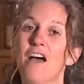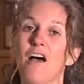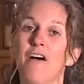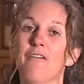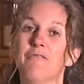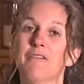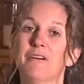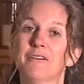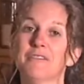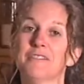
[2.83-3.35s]
a
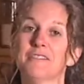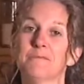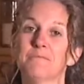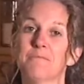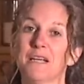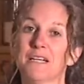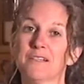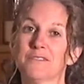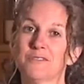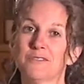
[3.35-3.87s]
very
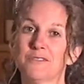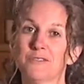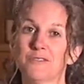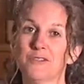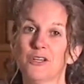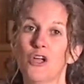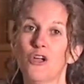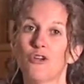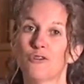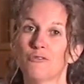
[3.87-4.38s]
special
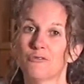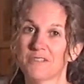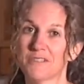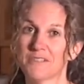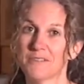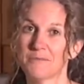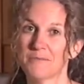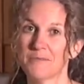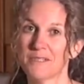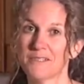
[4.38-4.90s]

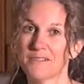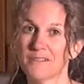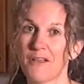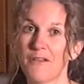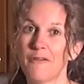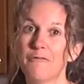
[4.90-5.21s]
Christmas